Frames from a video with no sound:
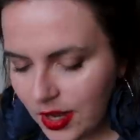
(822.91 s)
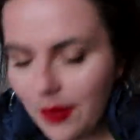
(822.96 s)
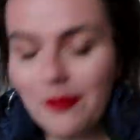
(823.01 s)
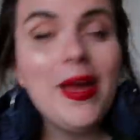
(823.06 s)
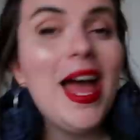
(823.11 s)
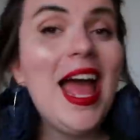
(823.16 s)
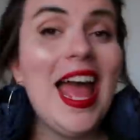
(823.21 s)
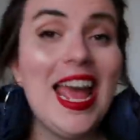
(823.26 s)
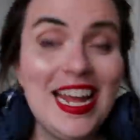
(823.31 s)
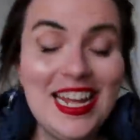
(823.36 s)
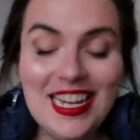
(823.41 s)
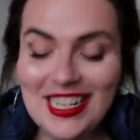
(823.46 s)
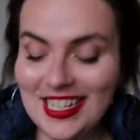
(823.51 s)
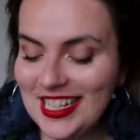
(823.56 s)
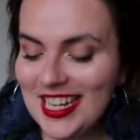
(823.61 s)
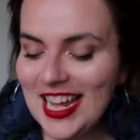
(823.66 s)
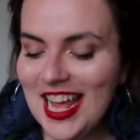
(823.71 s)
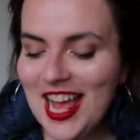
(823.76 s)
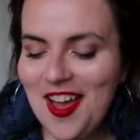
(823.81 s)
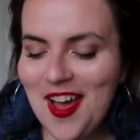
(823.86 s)
Number
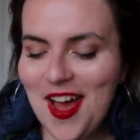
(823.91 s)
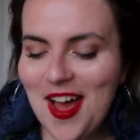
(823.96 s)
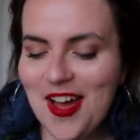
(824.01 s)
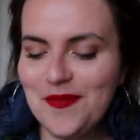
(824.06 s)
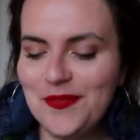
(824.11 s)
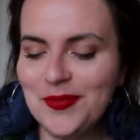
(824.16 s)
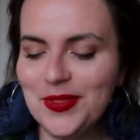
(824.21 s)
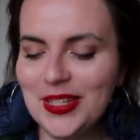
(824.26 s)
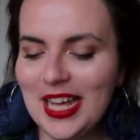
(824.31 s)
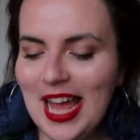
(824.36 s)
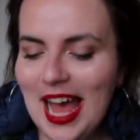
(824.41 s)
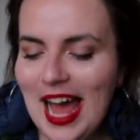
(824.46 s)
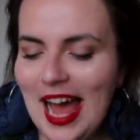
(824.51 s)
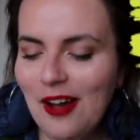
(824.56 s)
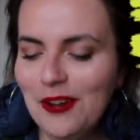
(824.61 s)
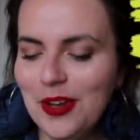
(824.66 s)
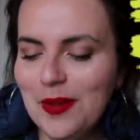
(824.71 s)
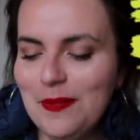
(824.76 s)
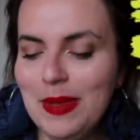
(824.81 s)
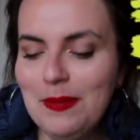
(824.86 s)
eight,
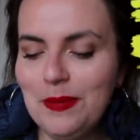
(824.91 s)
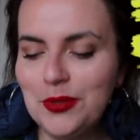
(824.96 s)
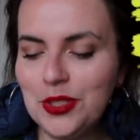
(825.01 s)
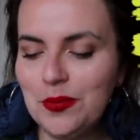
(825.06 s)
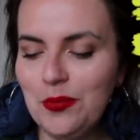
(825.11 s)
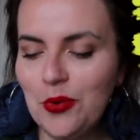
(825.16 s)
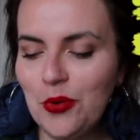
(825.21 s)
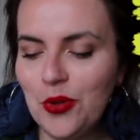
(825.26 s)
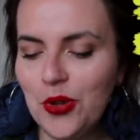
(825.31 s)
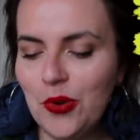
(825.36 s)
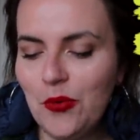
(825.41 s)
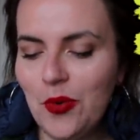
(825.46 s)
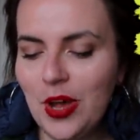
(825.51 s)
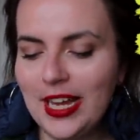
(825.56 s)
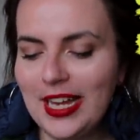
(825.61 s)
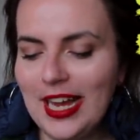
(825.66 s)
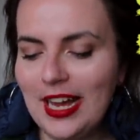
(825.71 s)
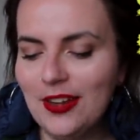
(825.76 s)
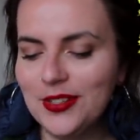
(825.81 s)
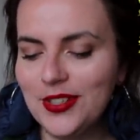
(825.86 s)
how can people support your
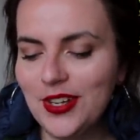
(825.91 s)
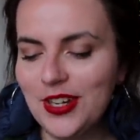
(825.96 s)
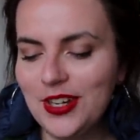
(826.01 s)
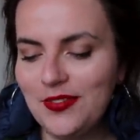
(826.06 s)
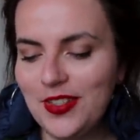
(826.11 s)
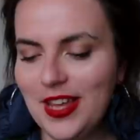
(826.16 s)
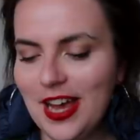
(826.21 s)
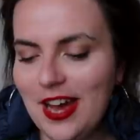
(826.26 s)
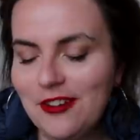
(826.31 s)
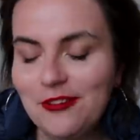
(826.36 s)
work outside of the